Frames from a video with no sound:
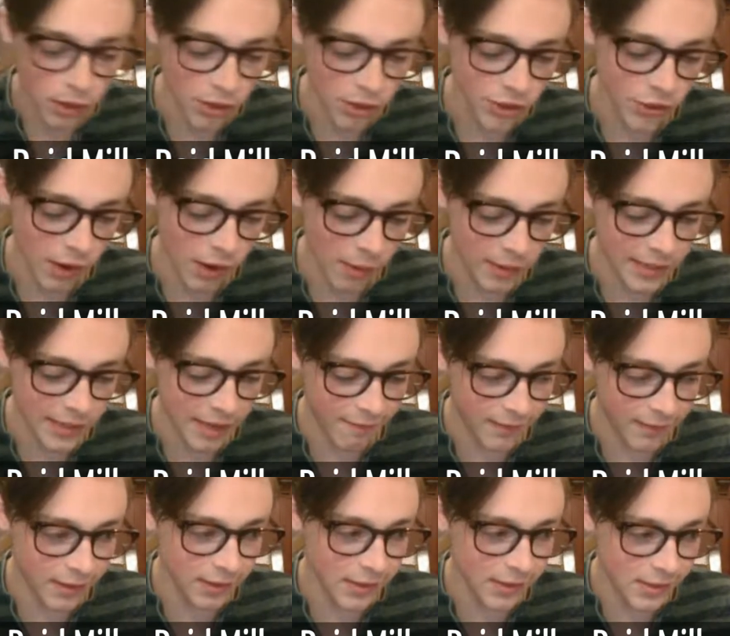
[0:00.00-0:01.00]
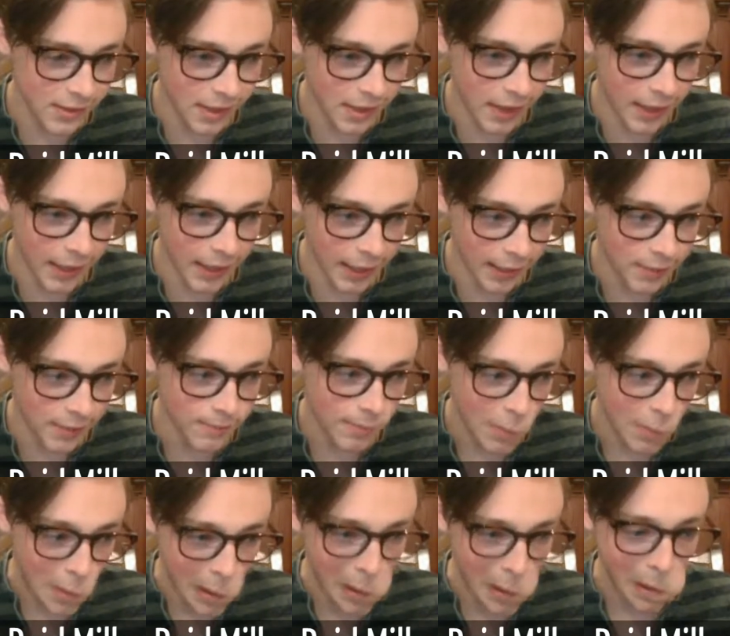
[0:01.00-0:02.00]
So I would definitely say
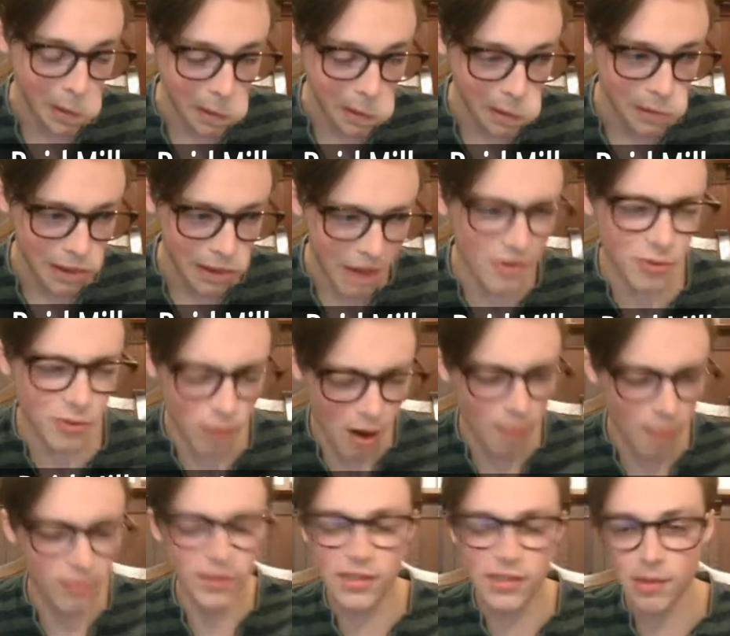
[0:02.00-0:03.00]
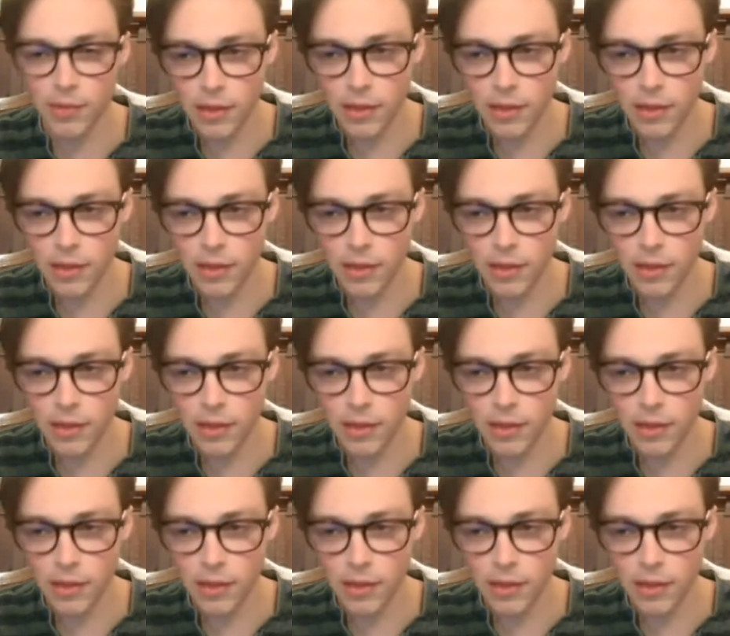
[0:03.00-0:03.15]
that was probably some of the